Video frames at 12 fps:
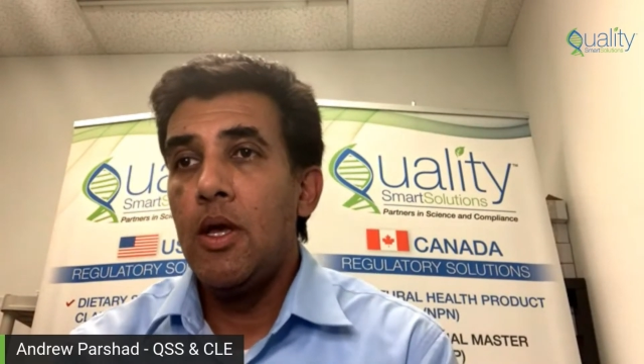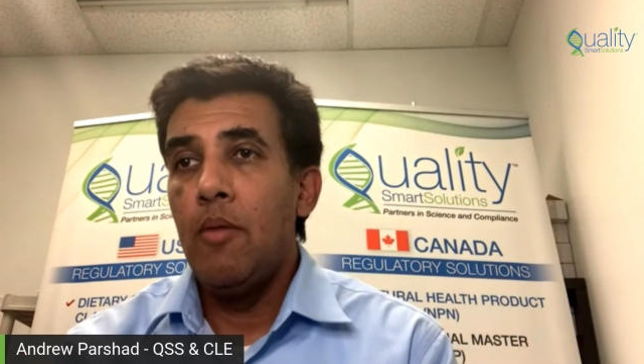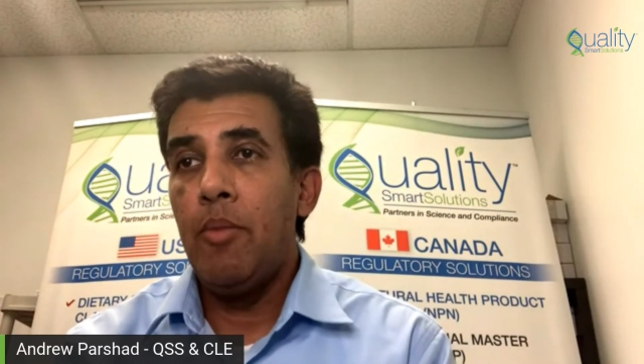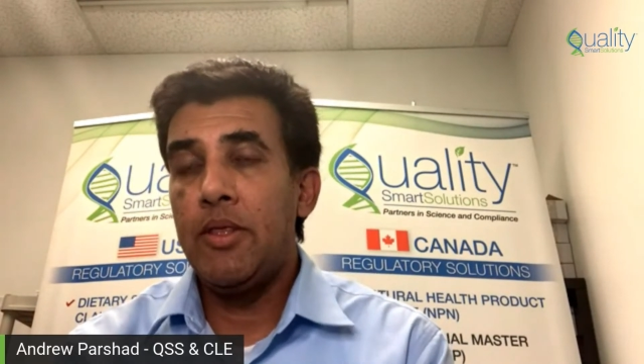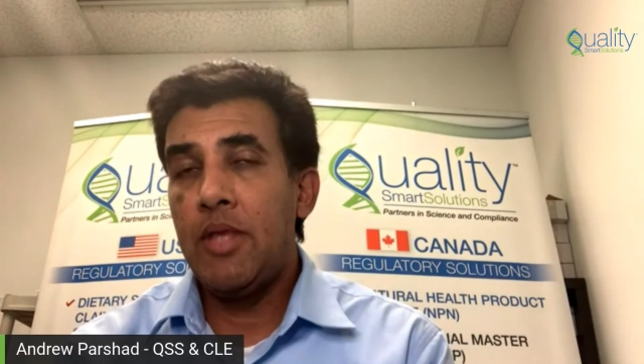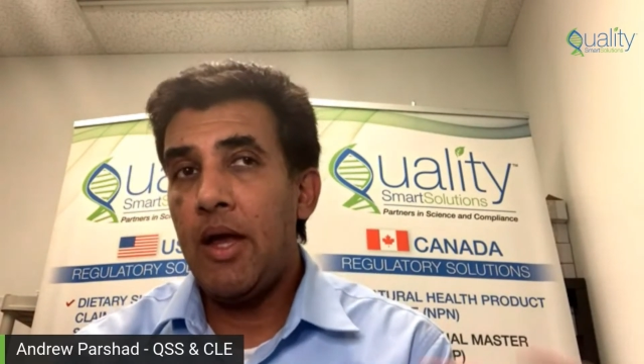
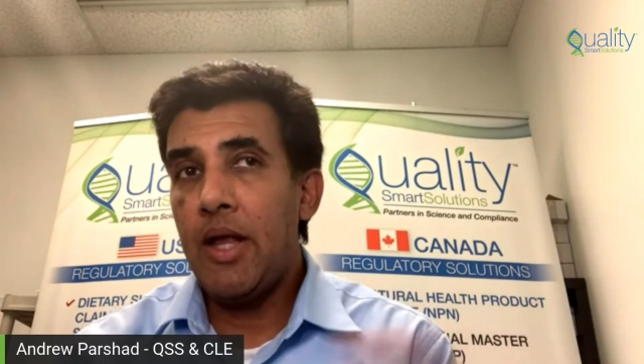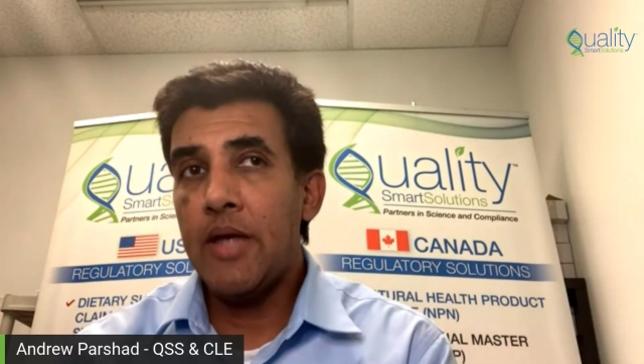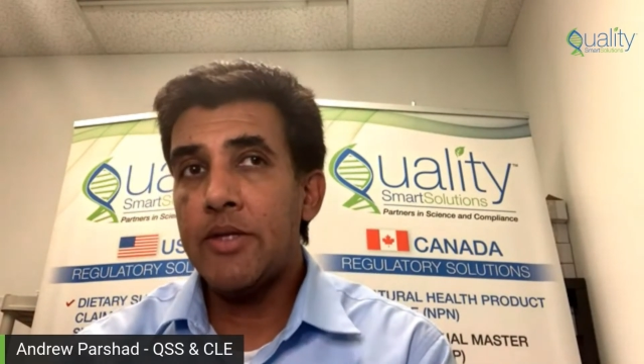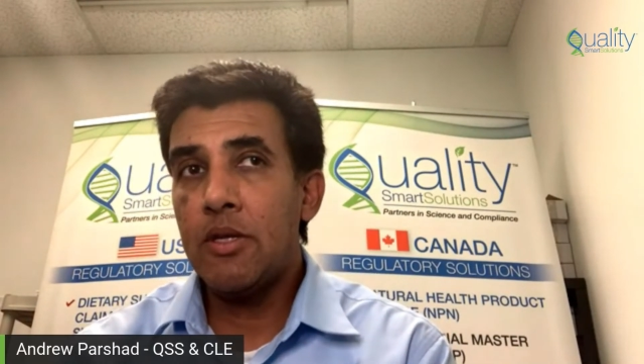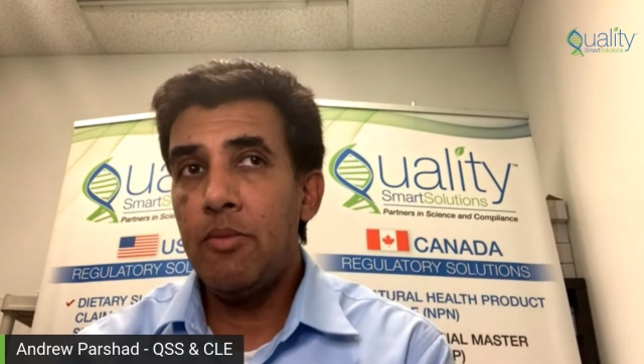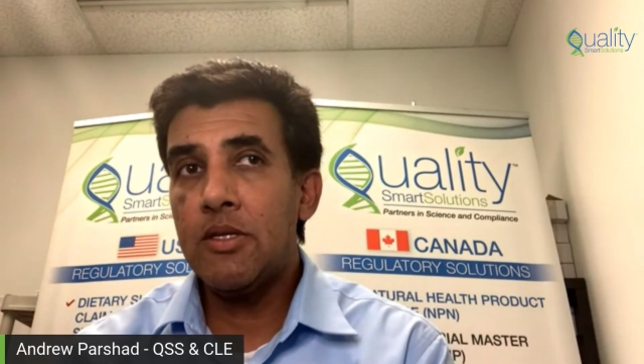But that has
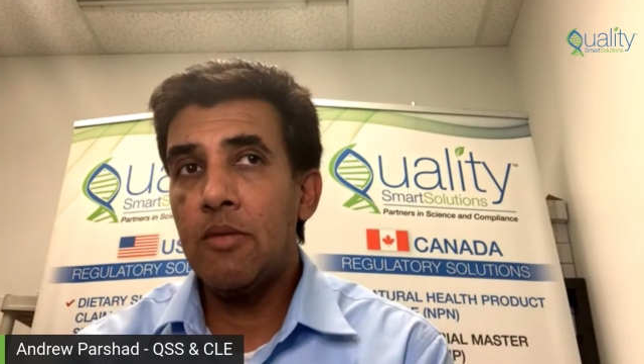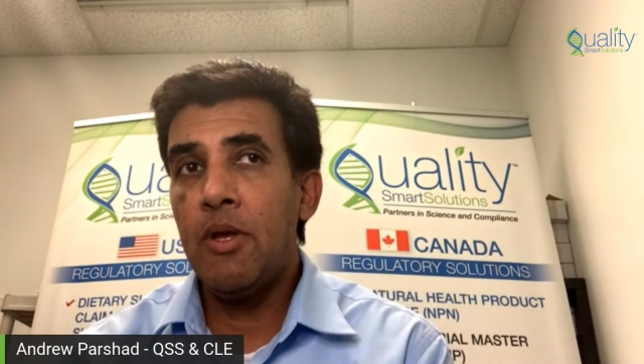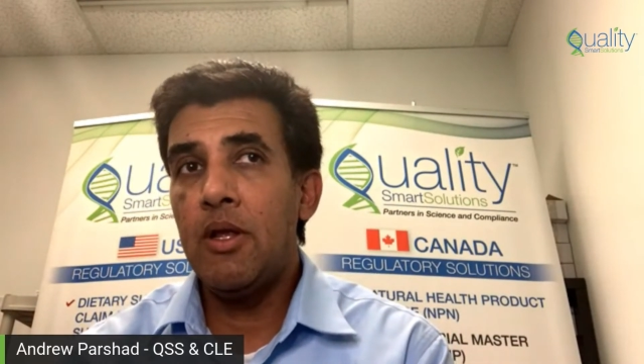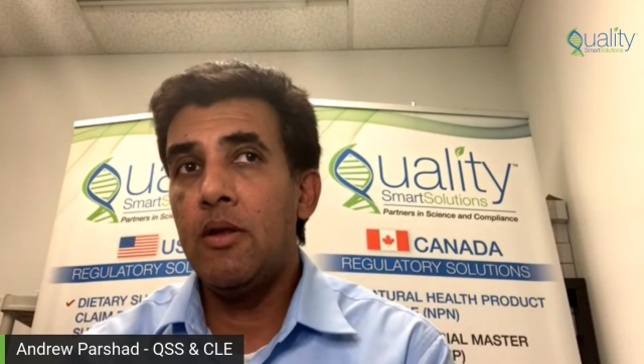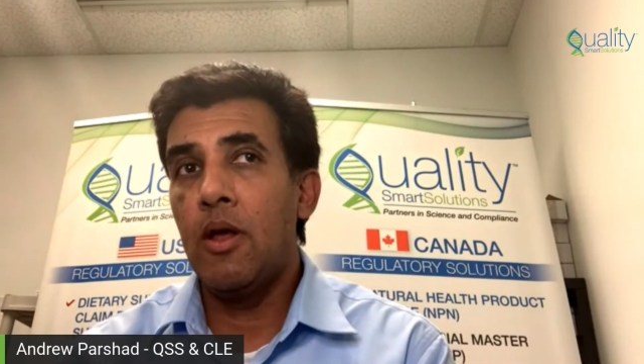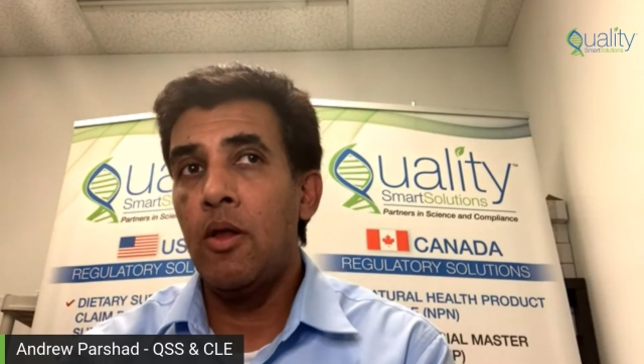to be
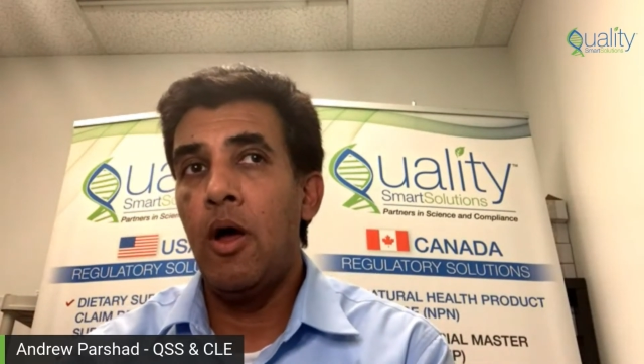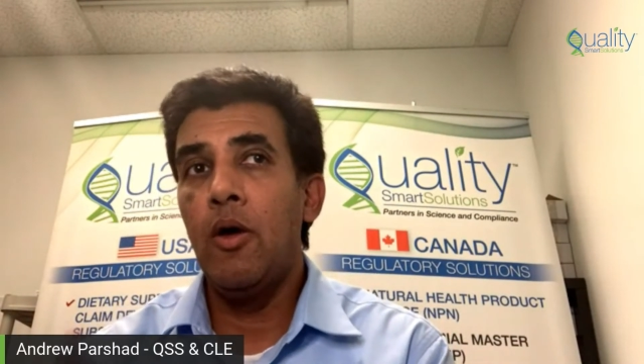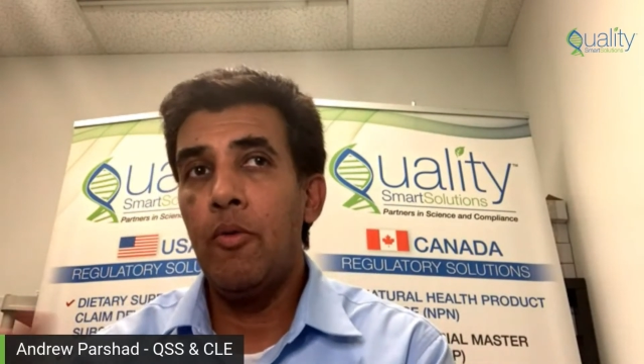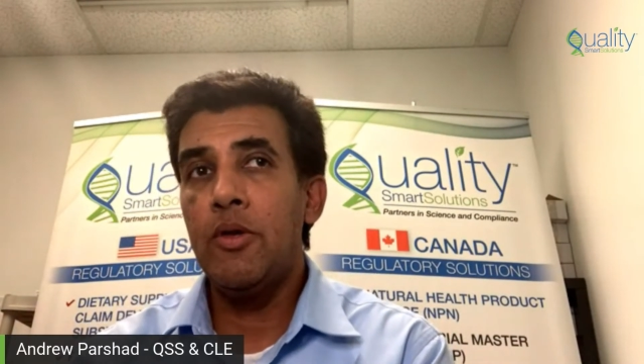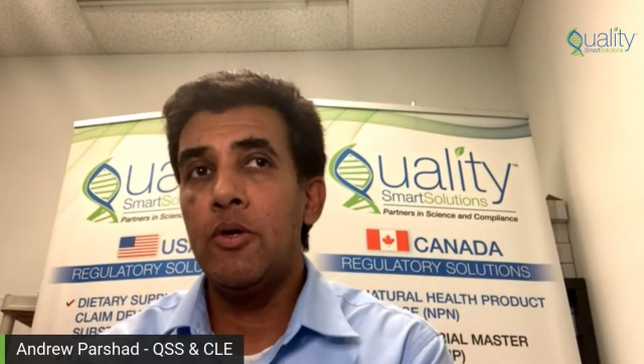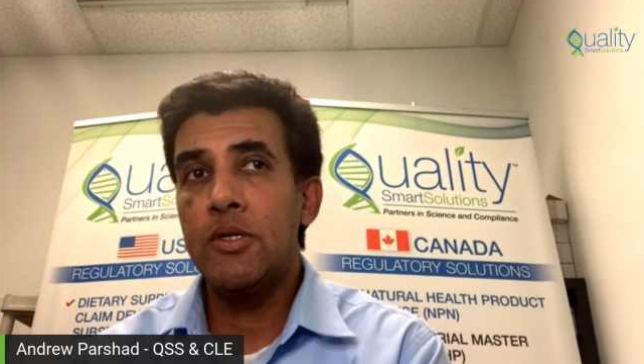submitted along
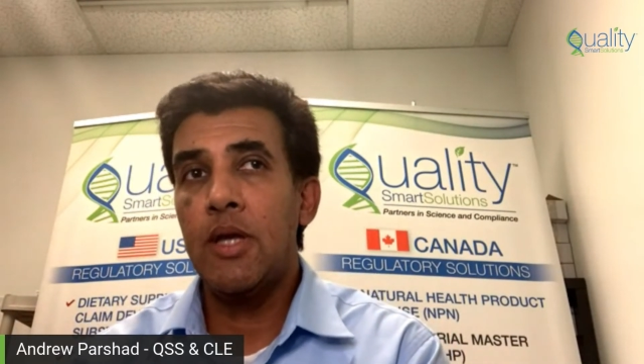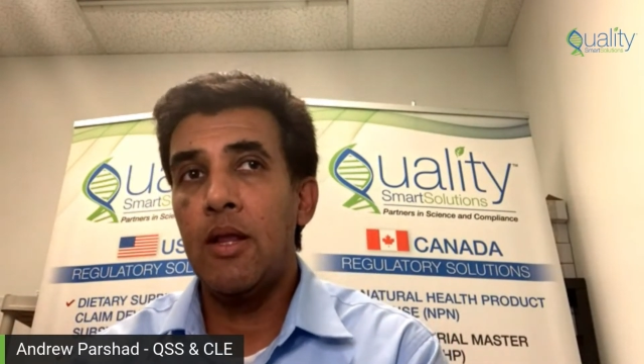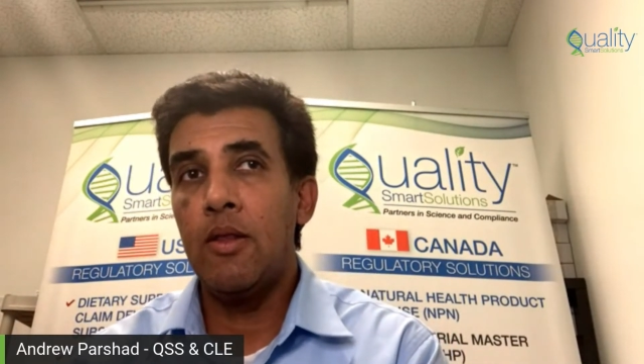with your site